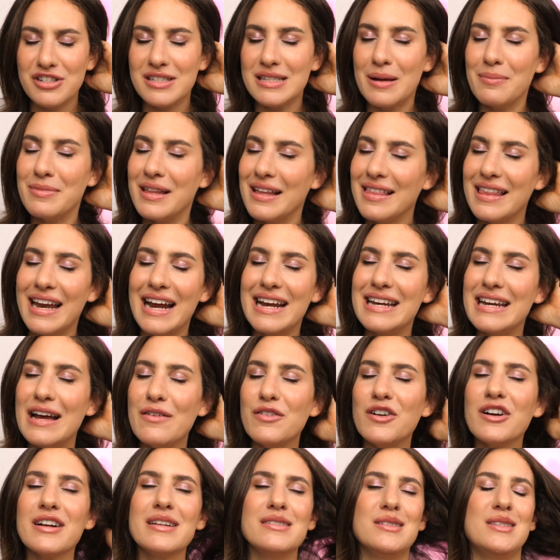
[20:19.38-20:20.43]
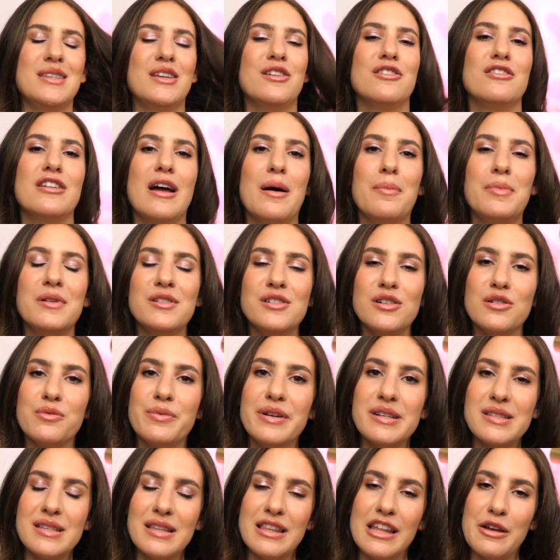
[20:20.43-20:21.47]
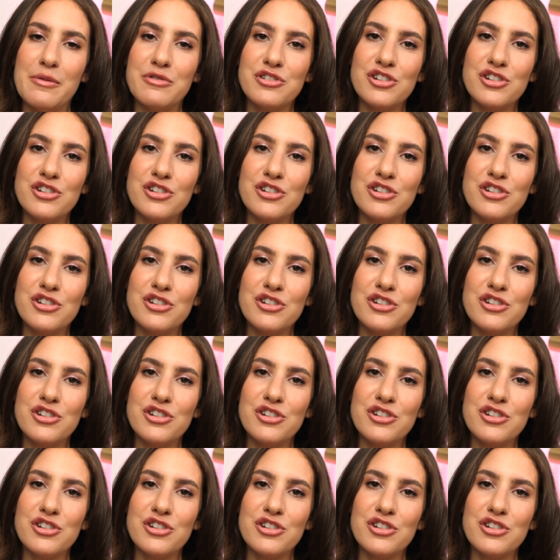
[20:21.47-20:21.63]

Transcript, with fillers: is something that I never considered up until recently,